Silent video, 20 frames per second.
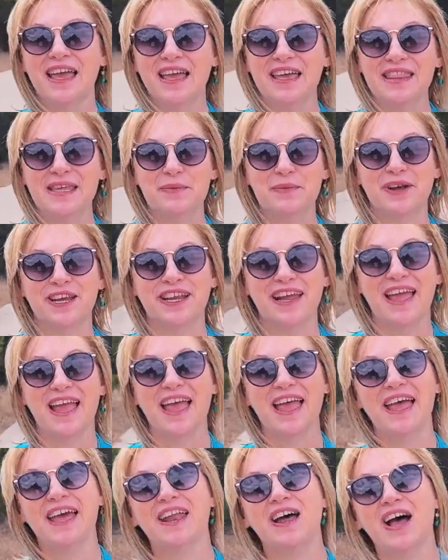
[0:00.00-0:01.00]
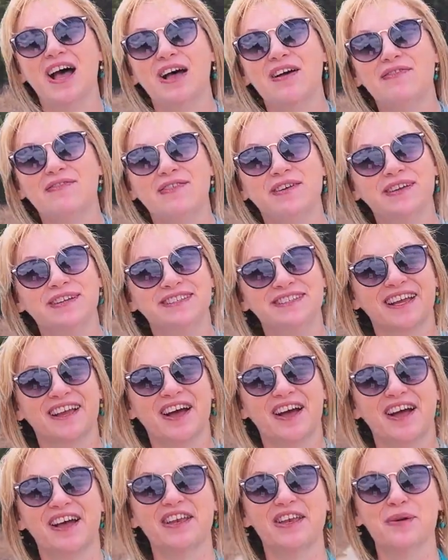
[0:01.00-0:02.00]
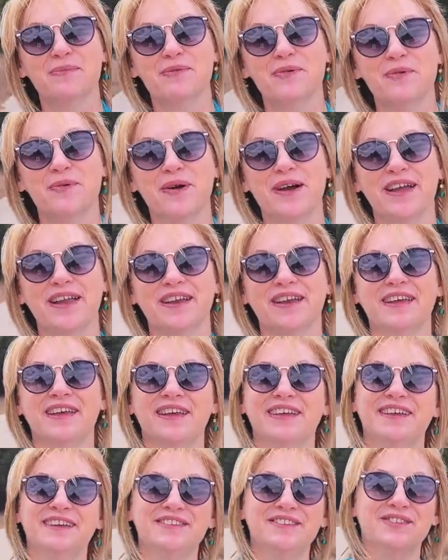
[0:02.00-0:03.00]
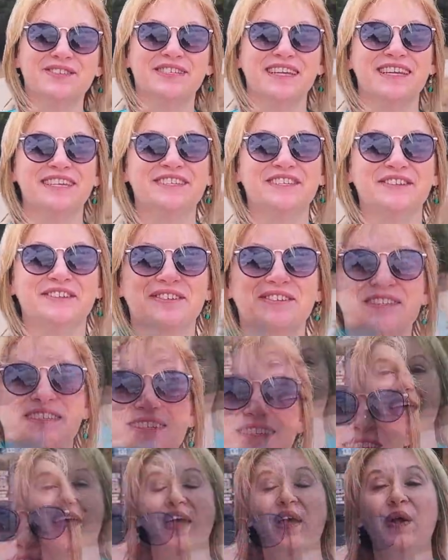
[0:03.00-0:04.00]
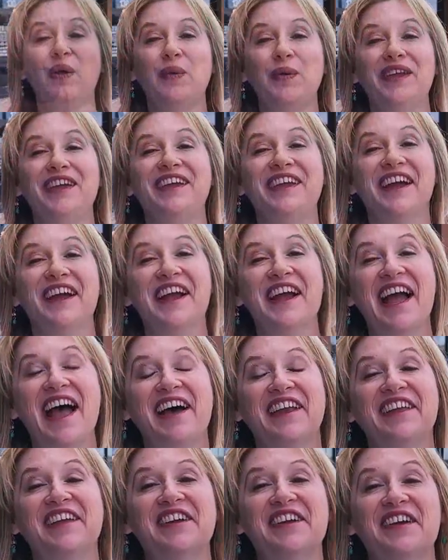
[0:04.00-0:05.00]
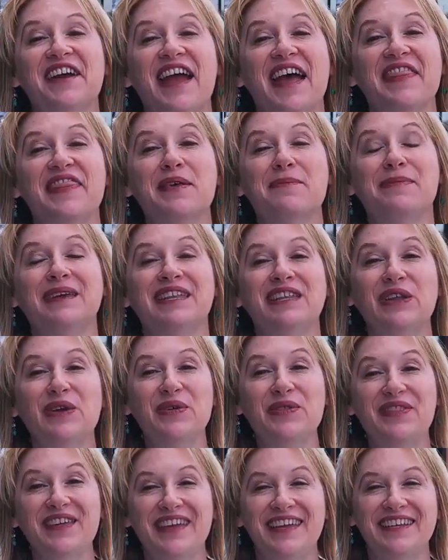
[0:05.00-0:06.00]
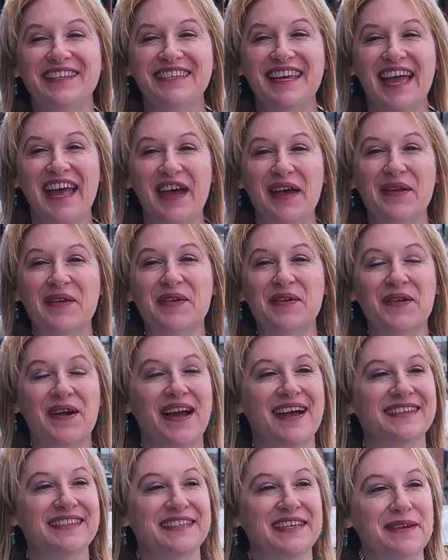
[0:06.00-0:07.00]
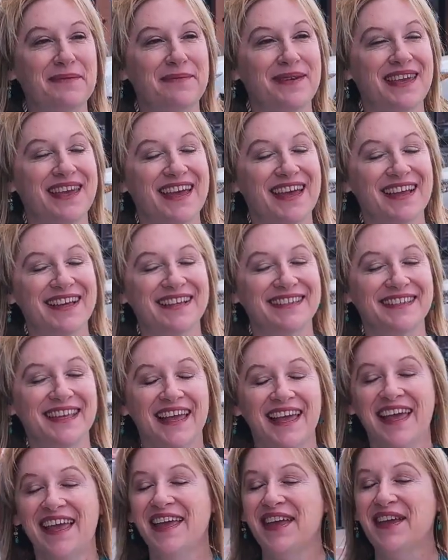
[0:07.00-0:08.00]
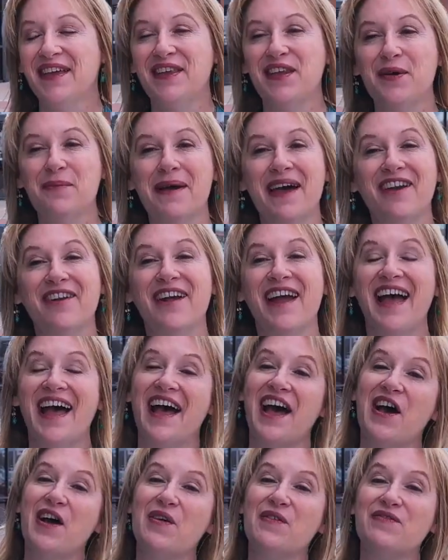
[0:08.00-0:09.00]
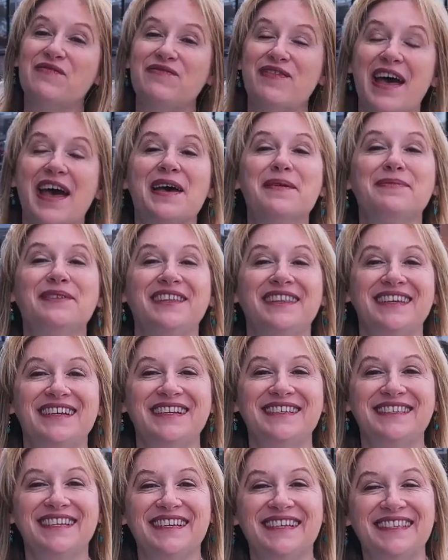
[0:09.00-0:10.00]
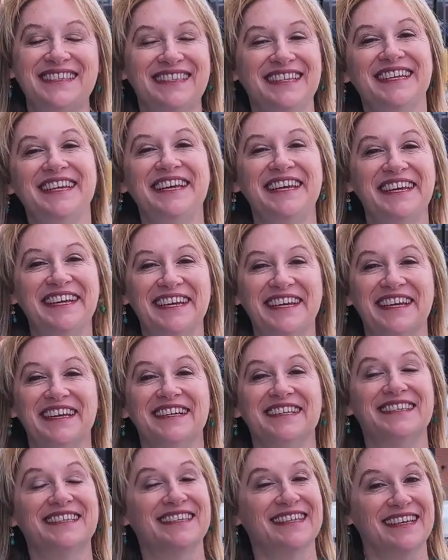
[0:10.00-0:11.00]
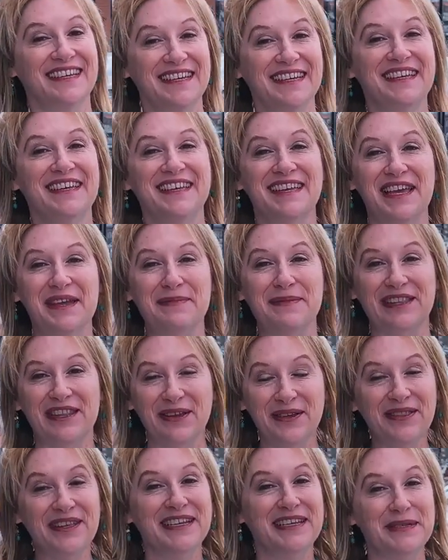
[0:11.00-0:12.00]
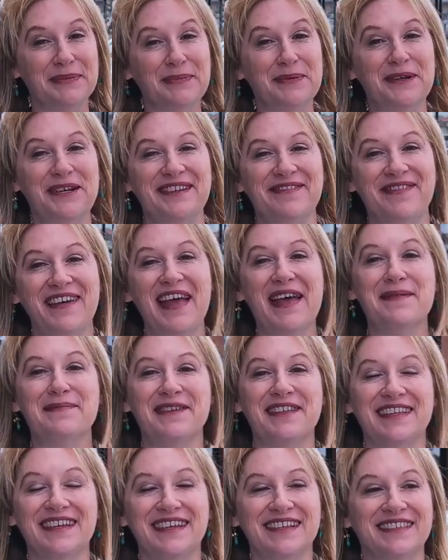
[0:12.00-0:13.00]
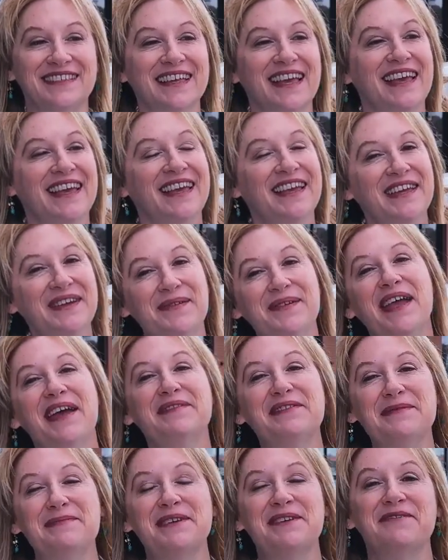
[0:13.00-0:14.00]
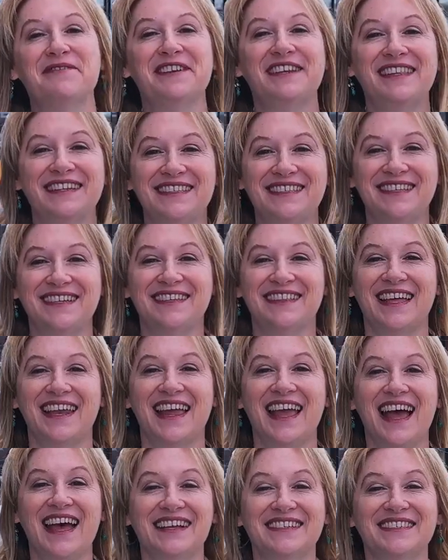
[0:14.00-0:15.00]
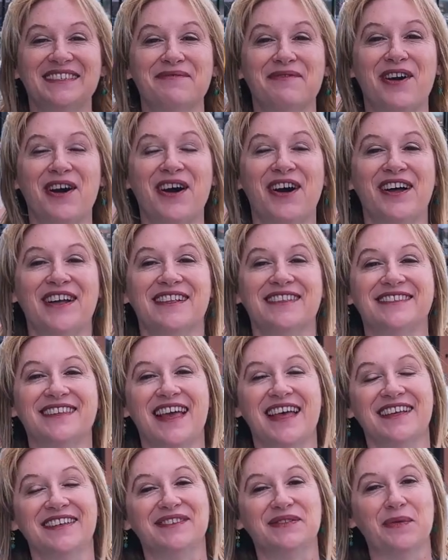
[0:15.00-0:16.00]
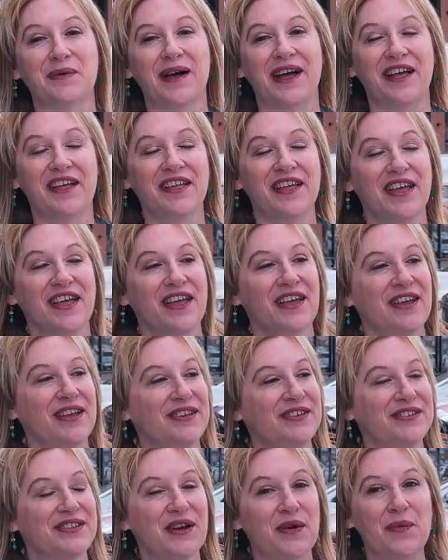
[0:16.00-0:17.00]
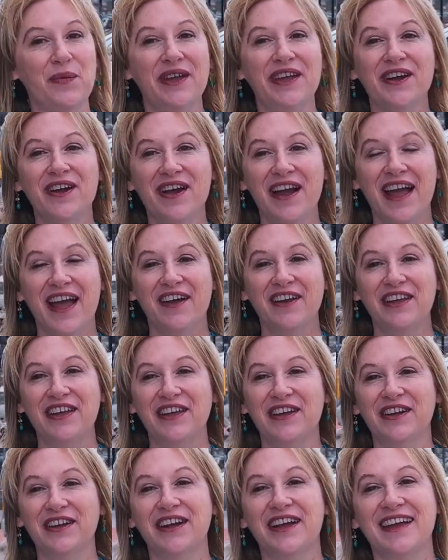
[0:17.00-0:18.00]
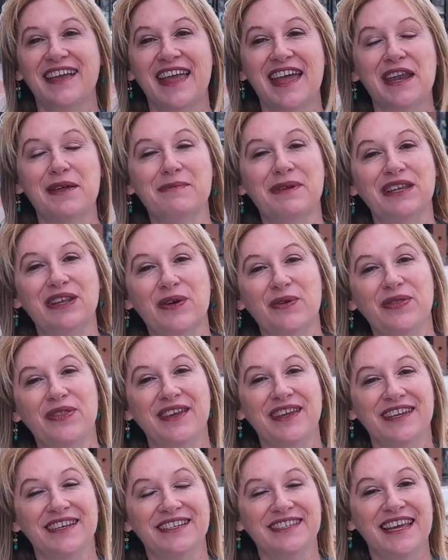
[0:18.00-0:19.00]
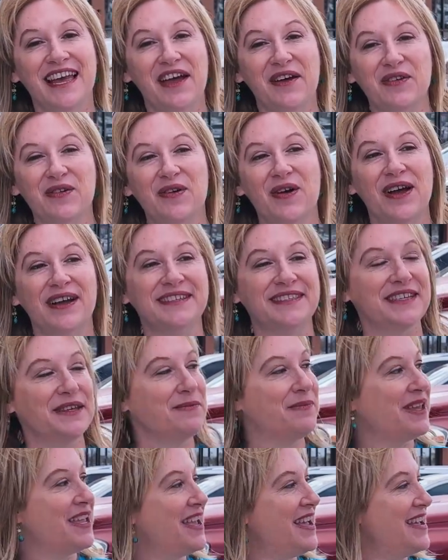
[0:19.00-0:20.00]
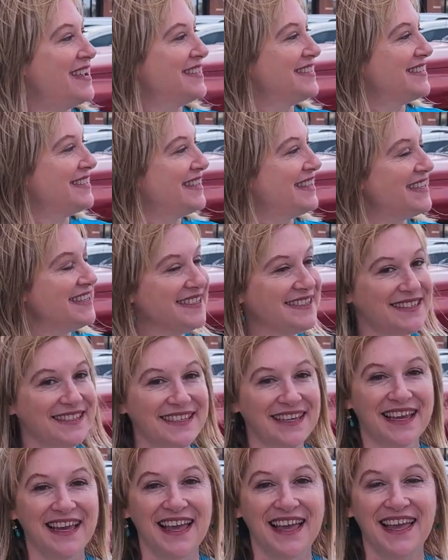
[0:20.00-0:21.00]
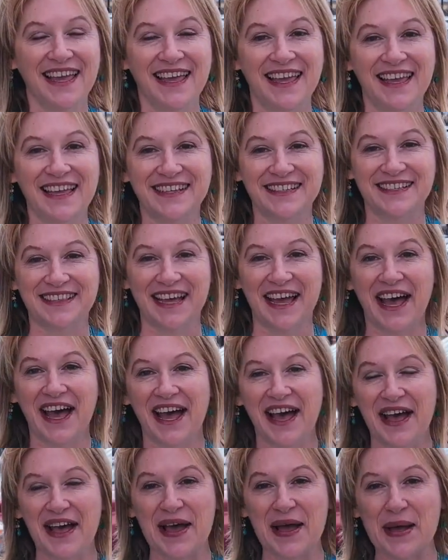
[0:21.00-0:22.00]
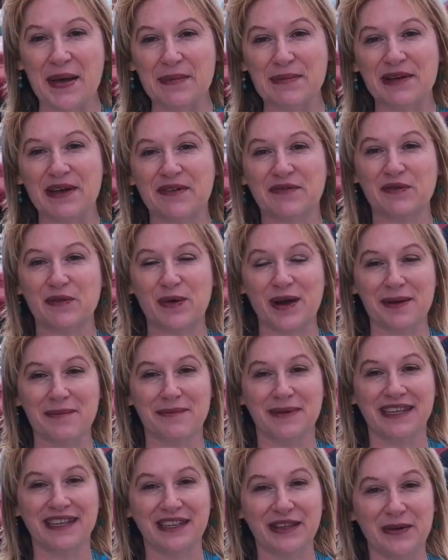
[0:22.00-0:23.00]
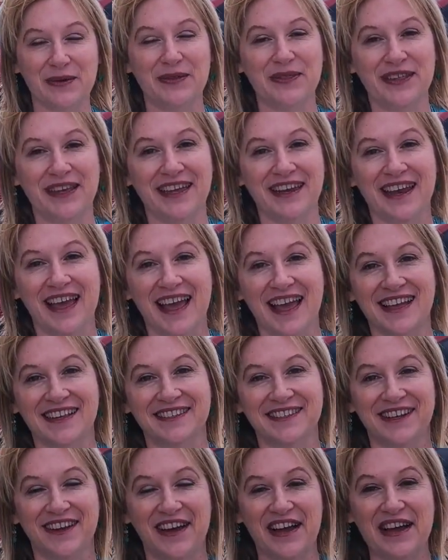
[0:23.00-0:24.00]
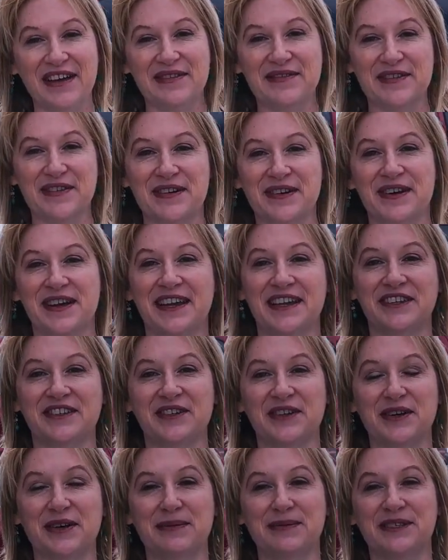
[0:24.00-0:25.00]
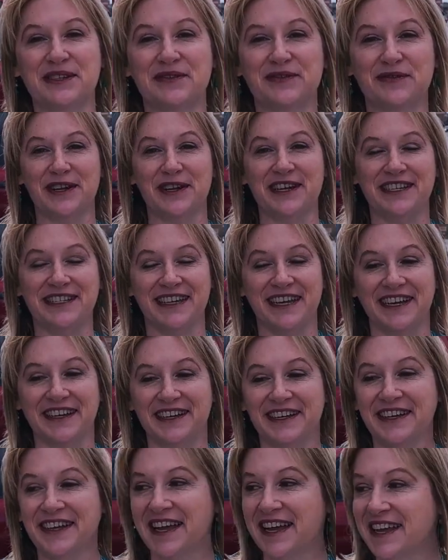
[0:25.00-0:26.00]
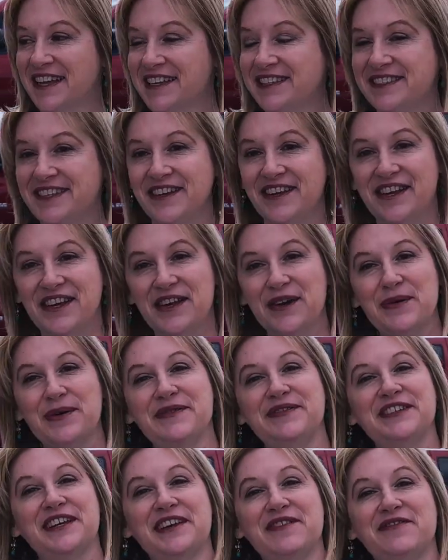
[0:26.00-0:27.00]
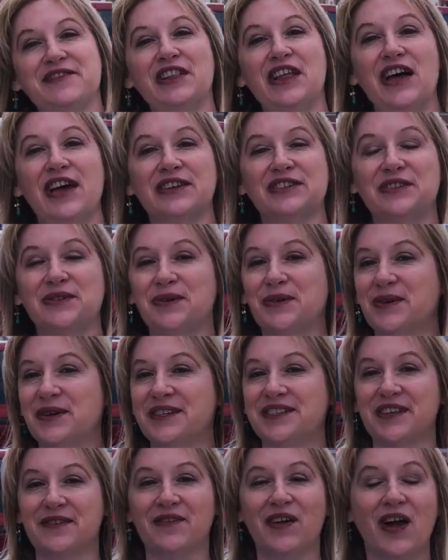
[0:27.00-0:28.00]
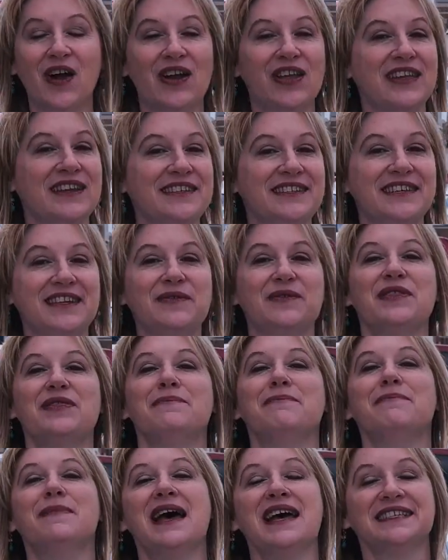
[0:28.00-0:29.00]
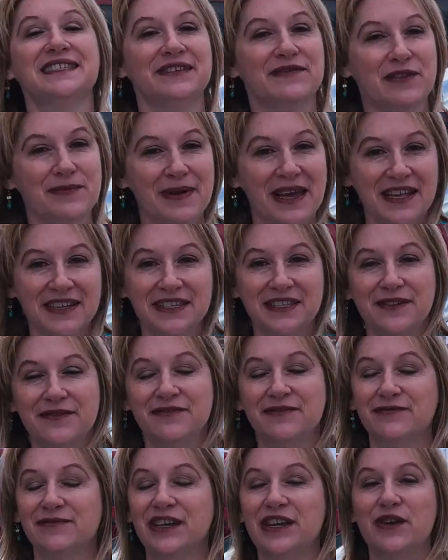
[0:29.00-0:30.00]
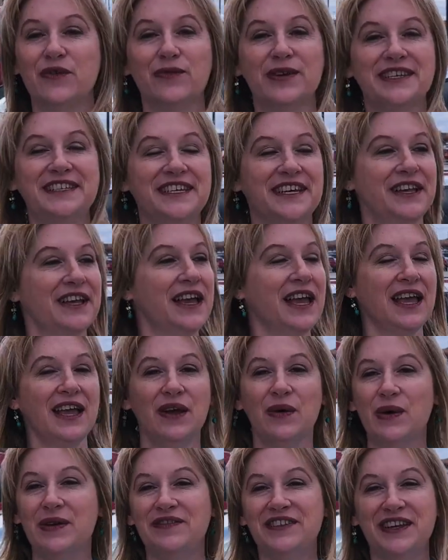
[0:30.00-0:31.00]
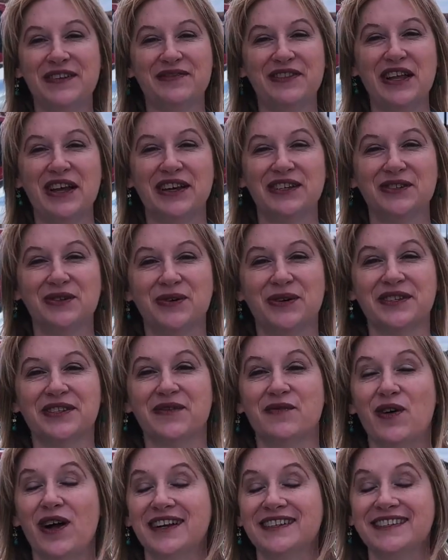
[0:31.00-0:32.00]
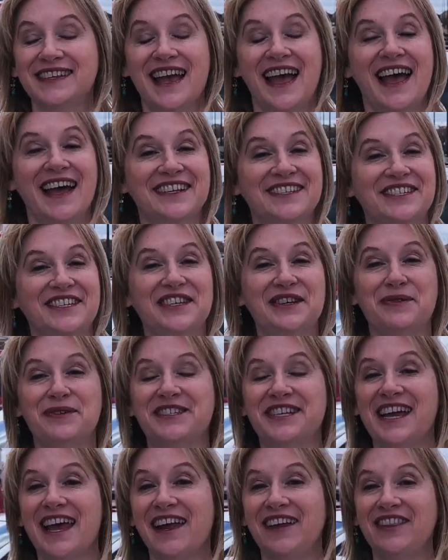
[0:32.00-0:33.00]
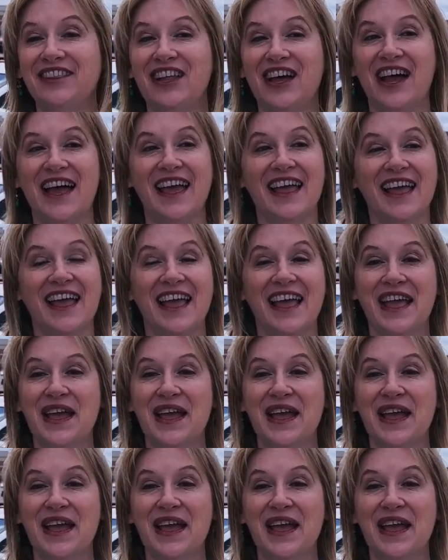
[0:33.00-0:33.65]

and then we're going to head off to con number 1. So stay tuned. We are out here at the Midlothian Town Crossing because no matter how fabulous a city is, and Midlothian is pretty fabulous, we have to be realistic that it has some cons as well. So we are out here again at Midlothian Town Crossing because this is the hub of what Midlothian has to offer in terms retail. So, you know, we've done vlog tours of Arlington with massive amounts of, you know, retail. We've done vlog tours of Waxahachie, which had a lot.